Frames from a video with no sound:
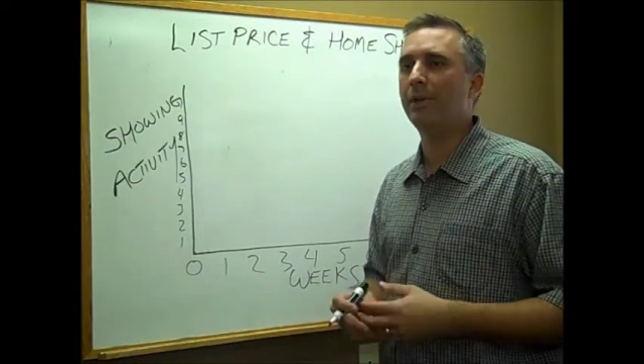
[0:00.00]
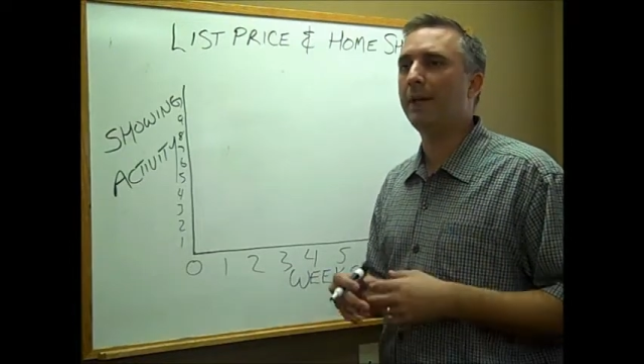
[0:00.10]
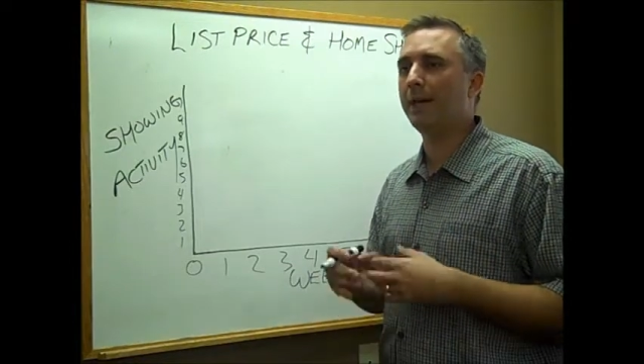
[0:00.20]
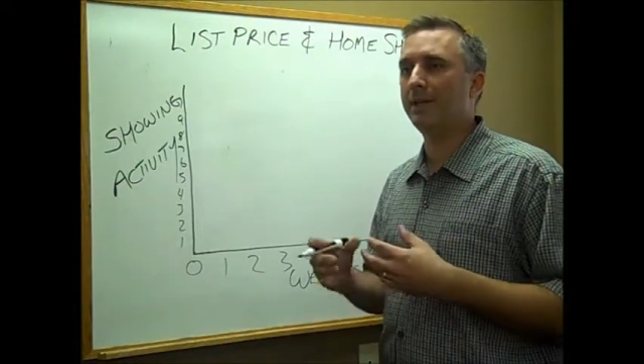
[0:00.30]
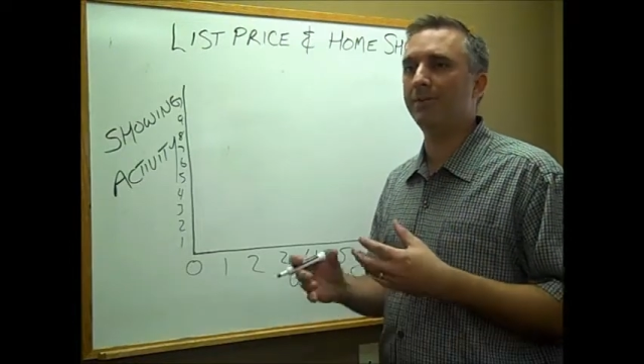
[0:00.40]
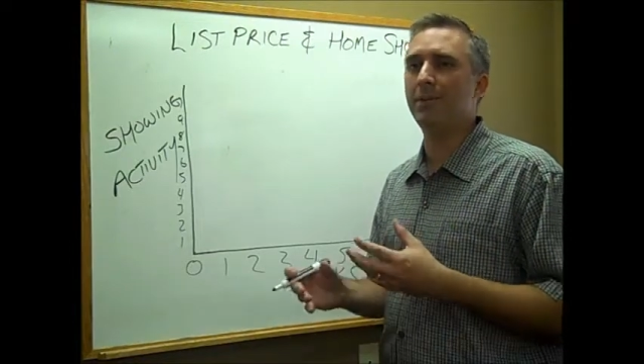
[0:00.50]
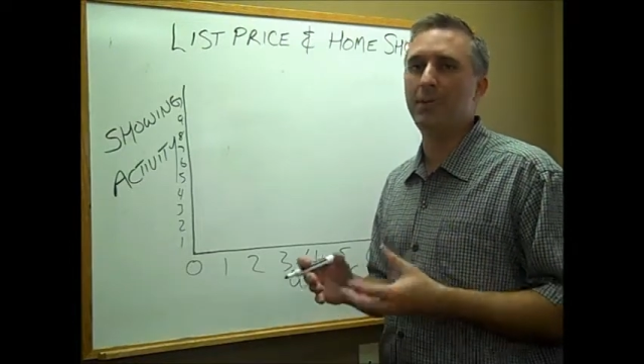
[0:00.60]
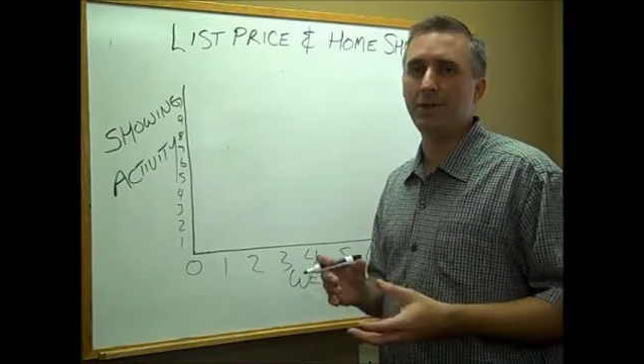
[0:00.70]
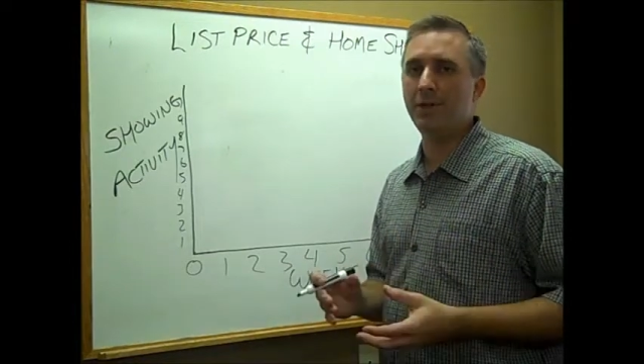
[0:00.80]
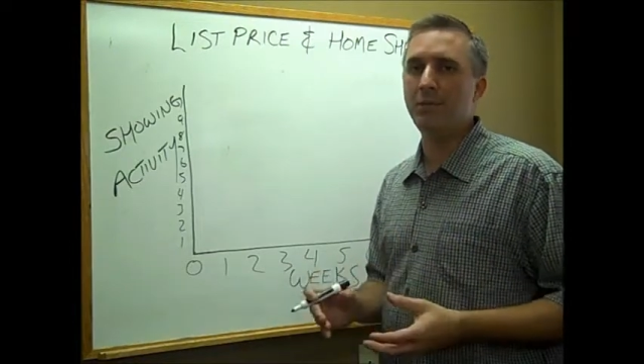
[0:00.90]
A lot of different
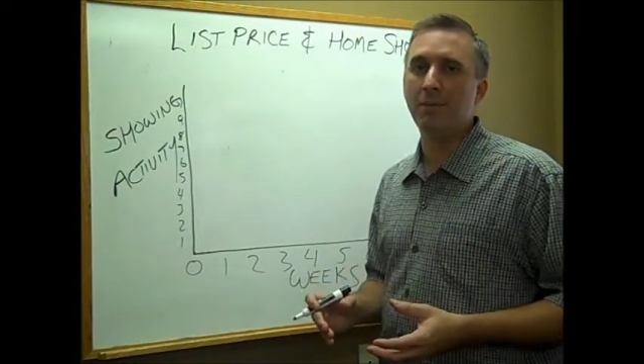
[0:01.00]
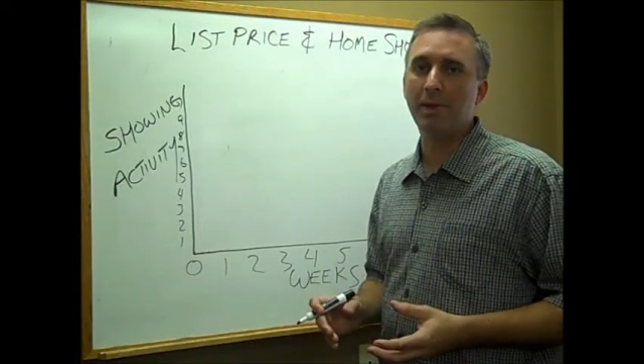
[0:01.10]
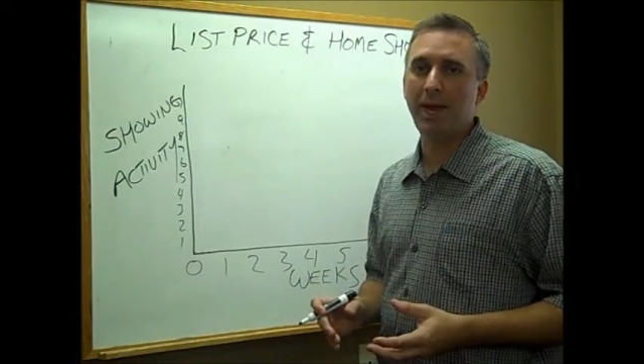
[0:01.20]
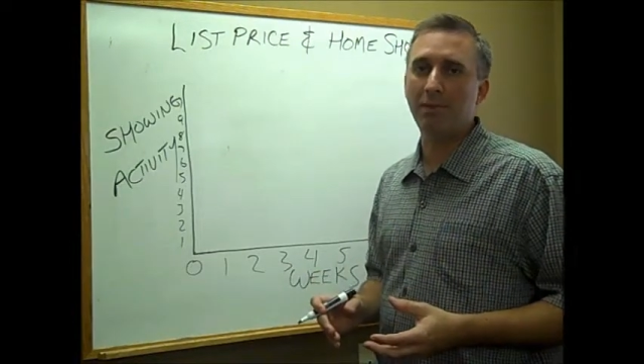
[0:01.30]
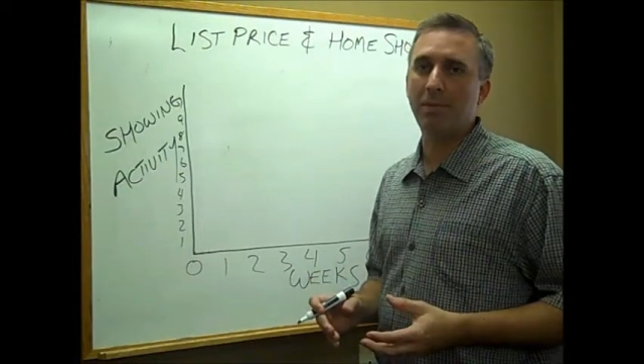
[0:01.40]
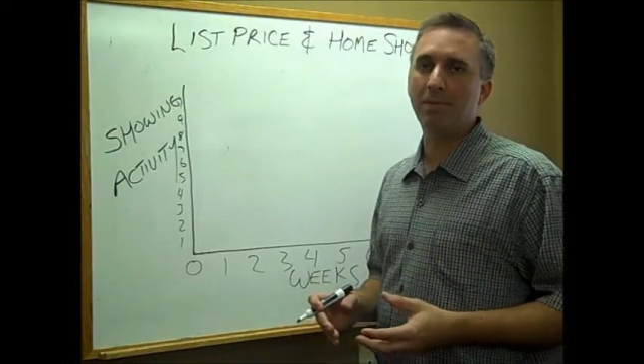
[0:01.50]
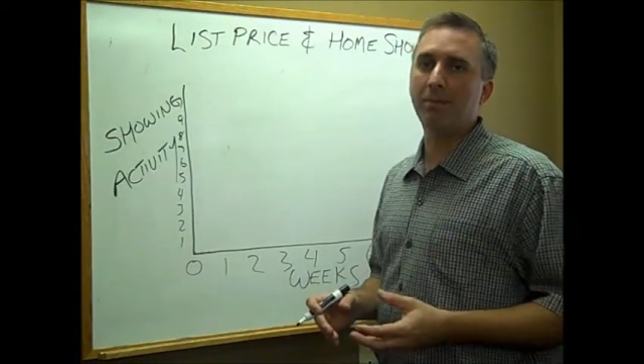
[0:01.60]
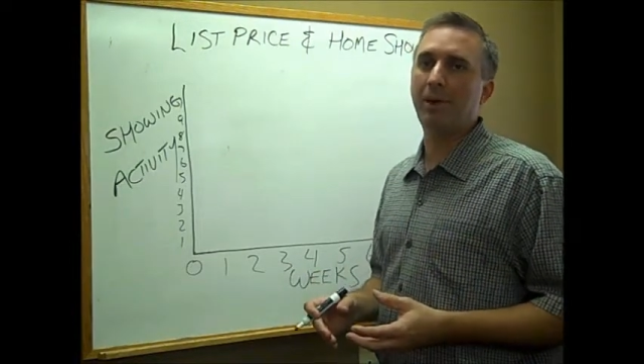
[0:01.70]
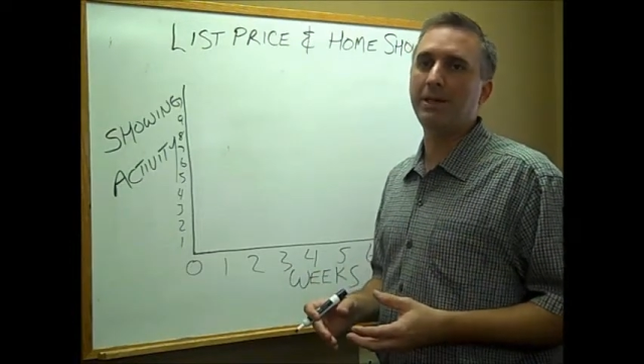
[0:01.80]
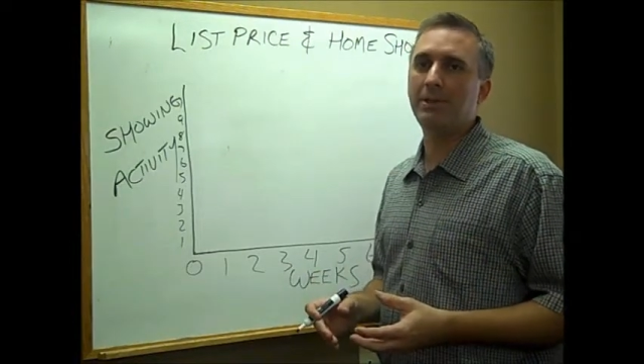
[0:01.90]
theories people have
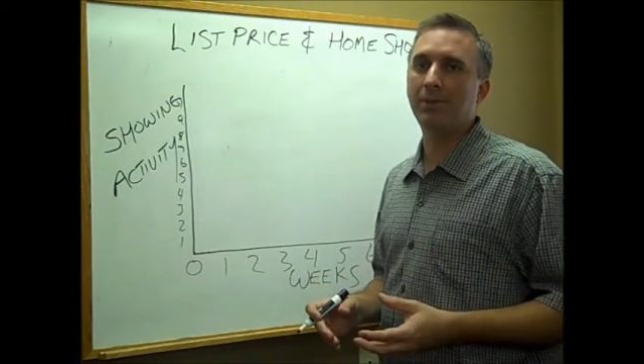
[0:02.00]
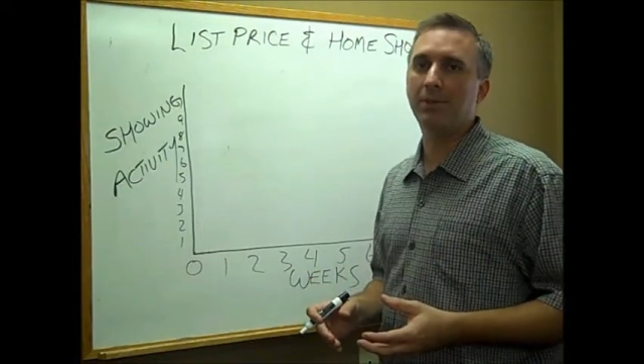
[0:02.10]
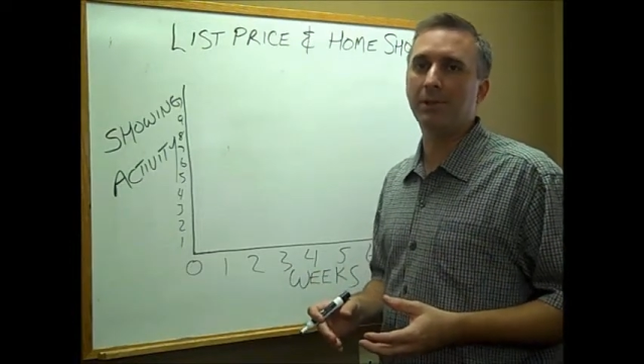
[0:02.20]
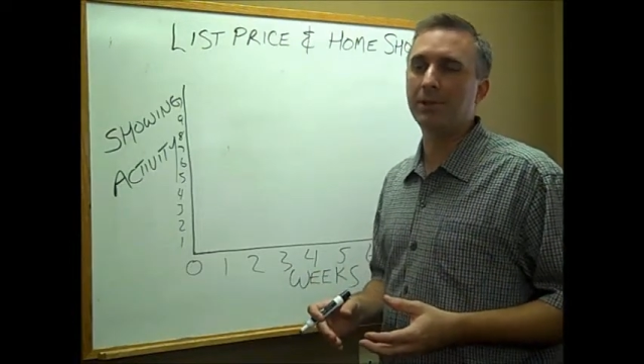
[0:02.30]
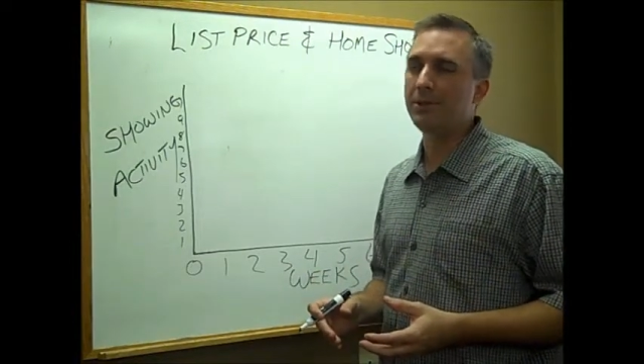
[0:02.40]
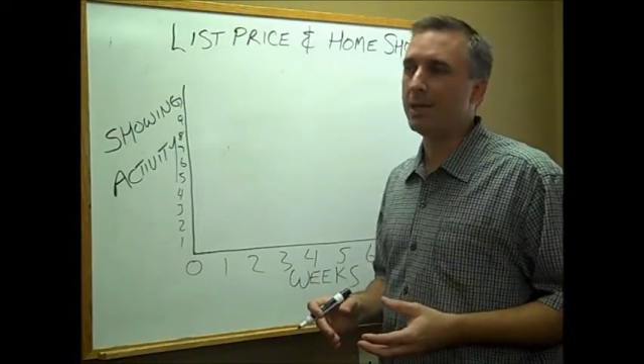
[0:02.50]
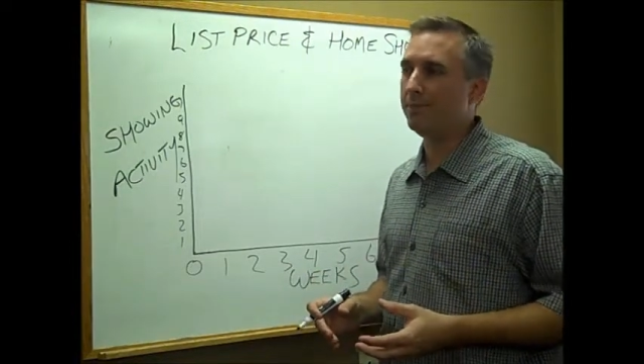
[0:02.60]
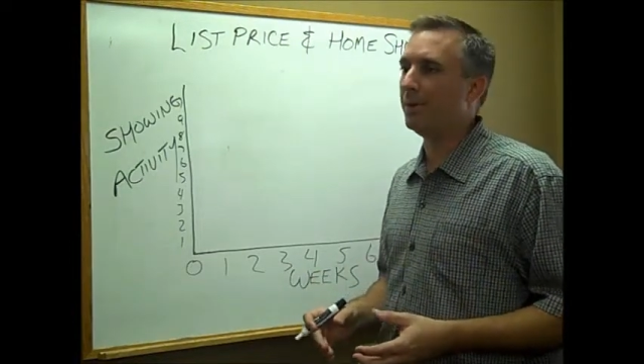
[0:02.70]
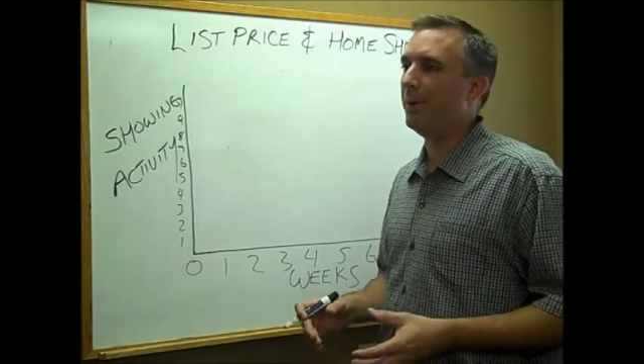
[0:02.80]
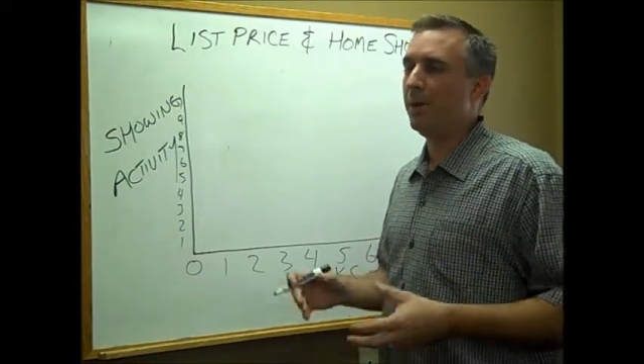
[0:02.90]
about pricing real estate,
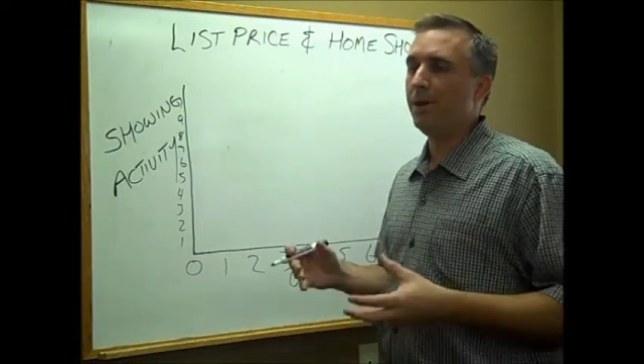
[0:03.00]
but